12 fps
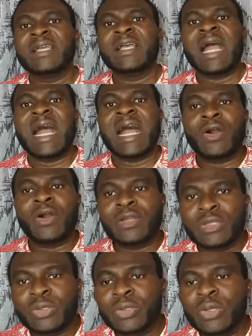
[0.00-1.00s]
according to
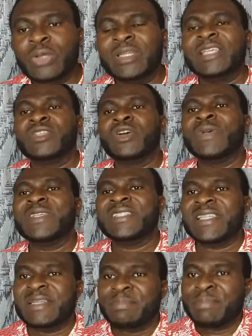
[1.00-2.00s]
law, there's always a
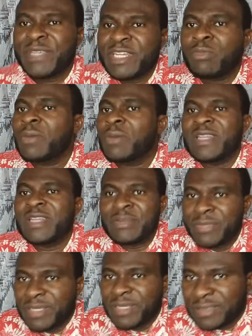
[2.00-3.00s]
minimum
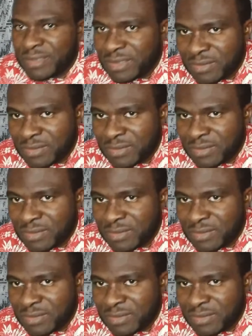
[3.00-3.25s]
limit.